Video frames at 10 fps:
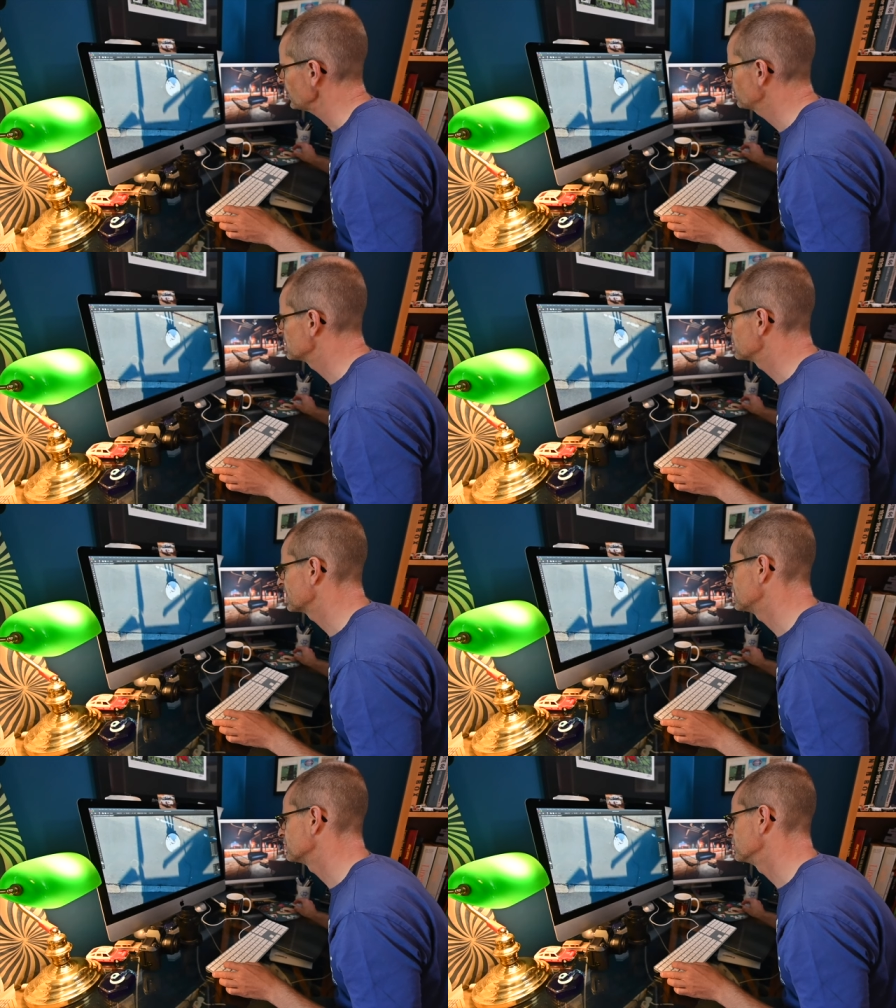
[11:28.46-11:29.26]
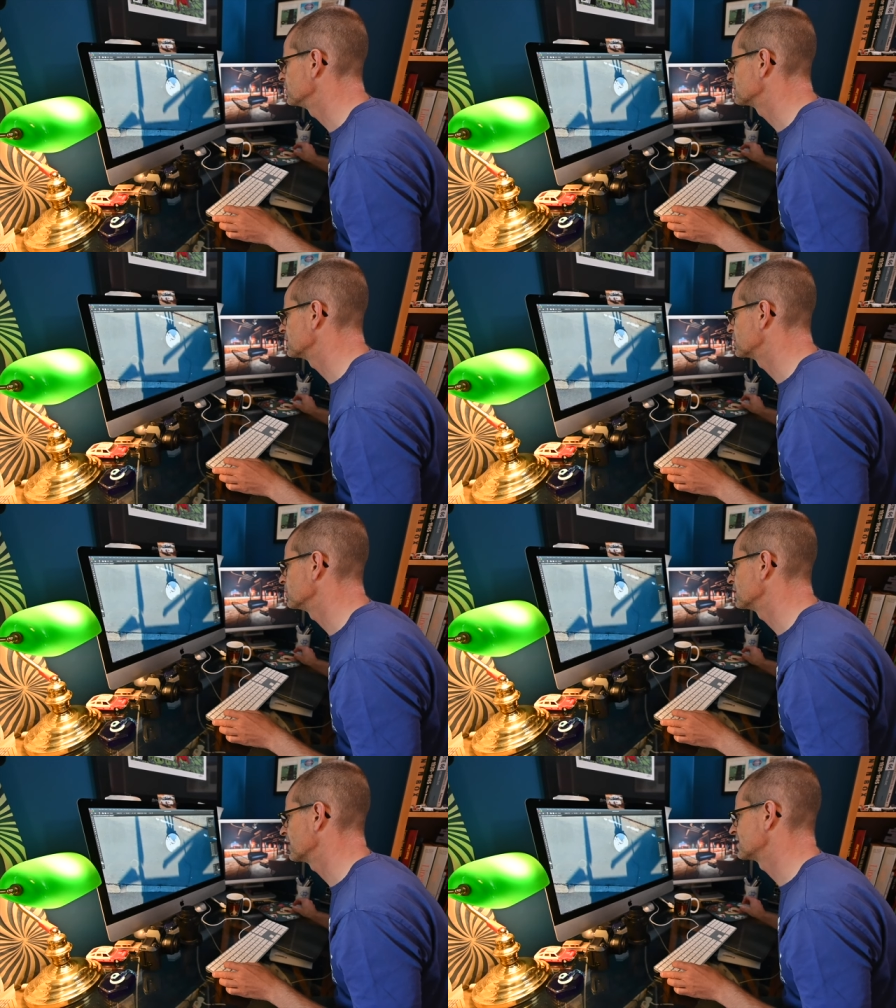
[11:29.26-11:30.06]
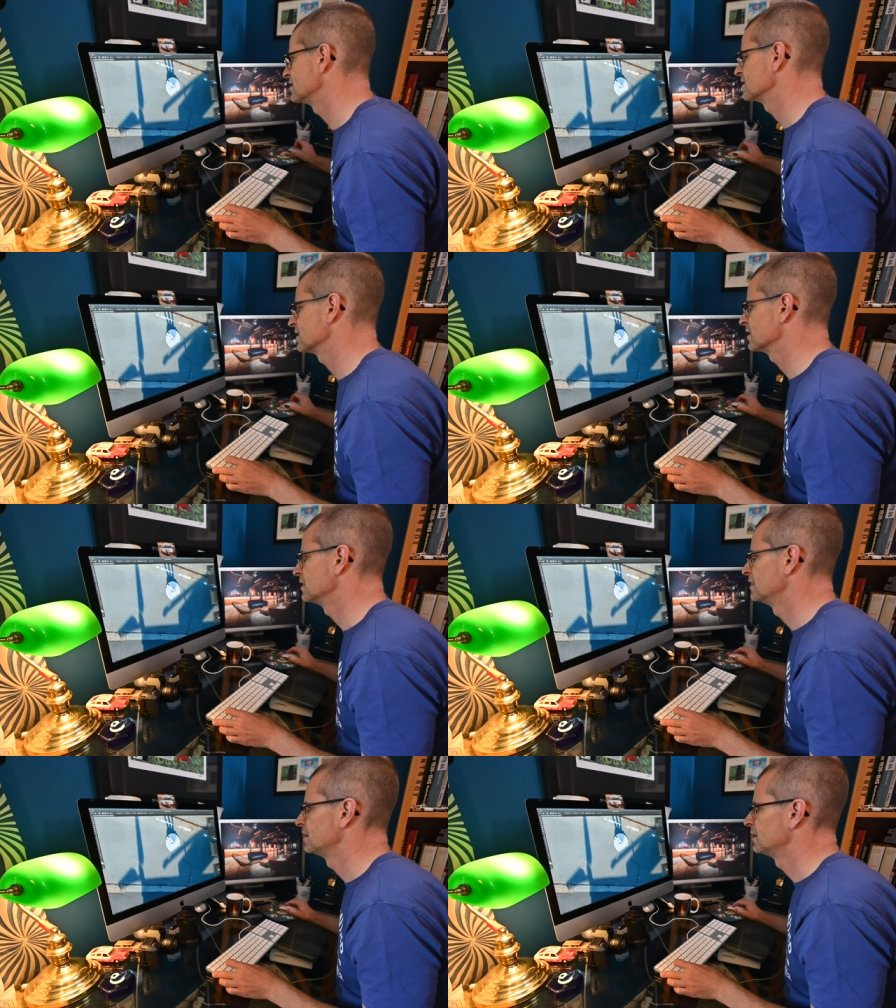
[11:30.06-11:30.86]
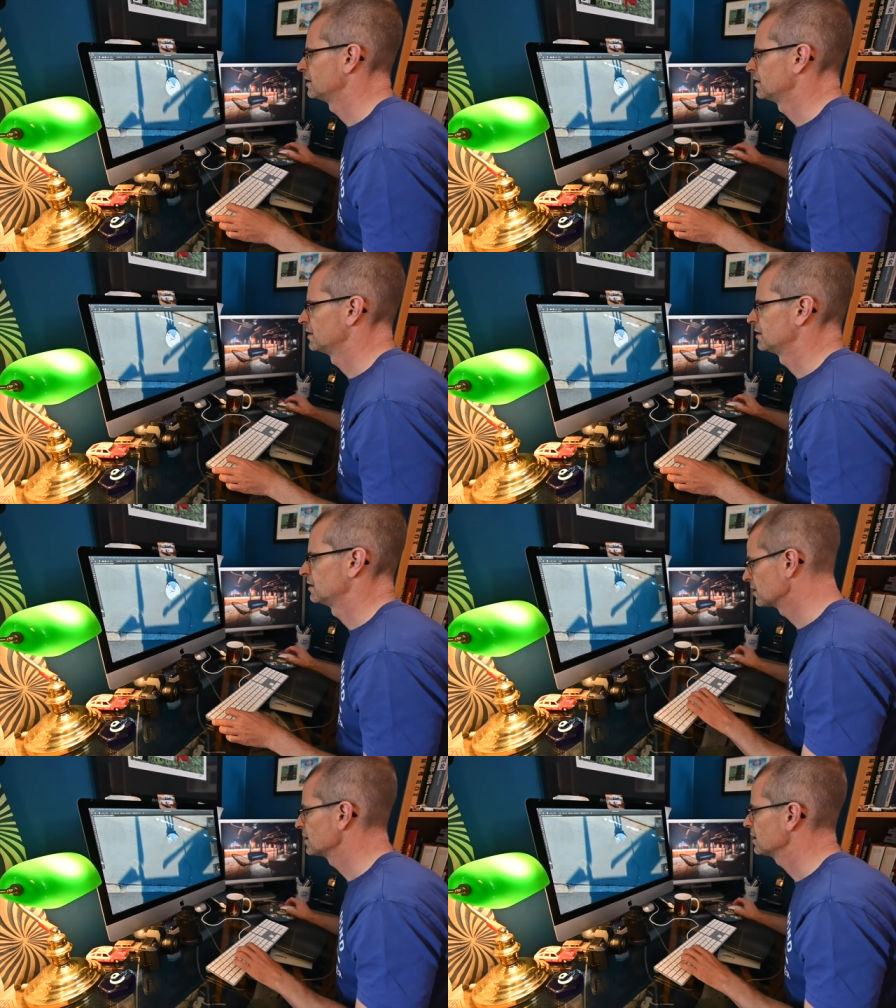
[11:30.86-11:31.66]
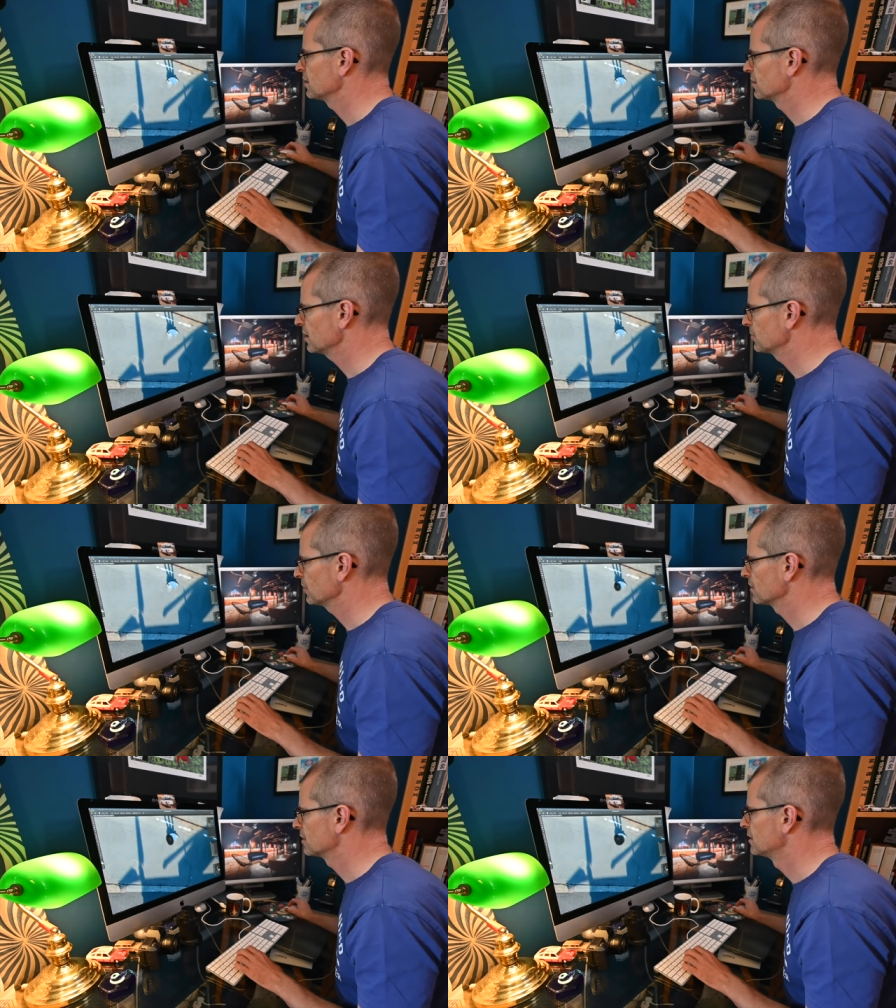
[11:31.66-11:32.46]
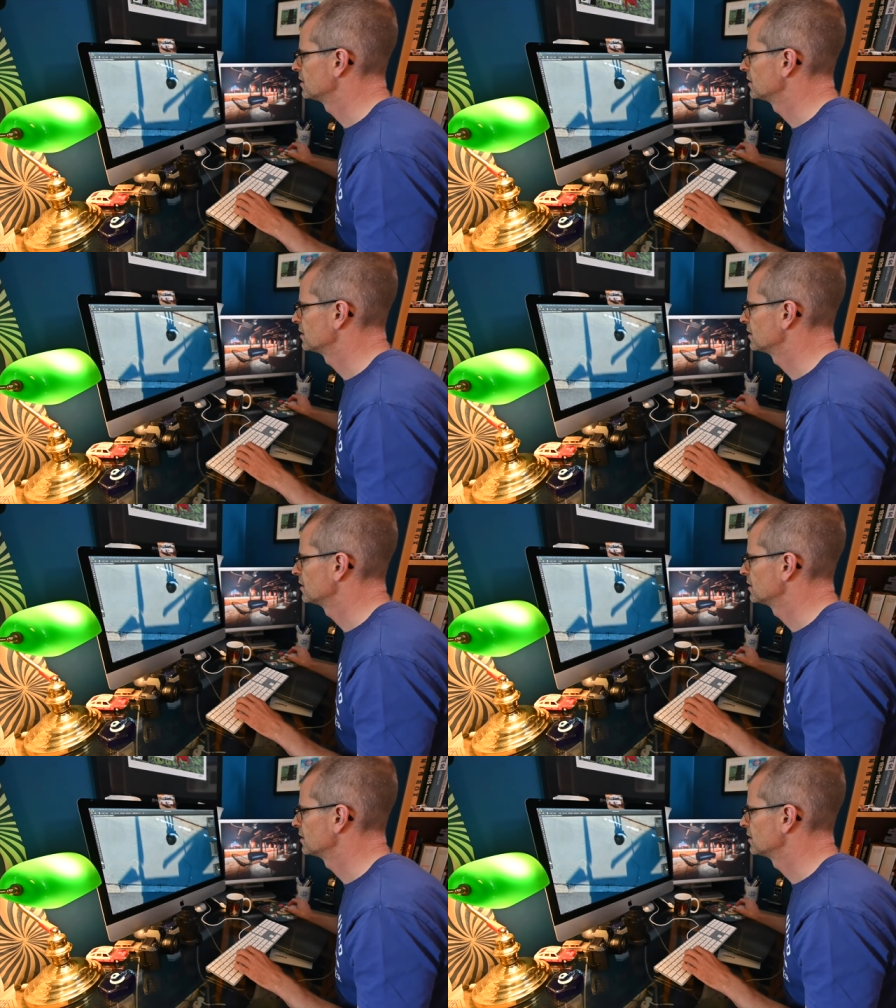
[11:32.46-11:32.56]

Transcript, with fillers: We need to be careful not to be copying that into there. Hit the J button.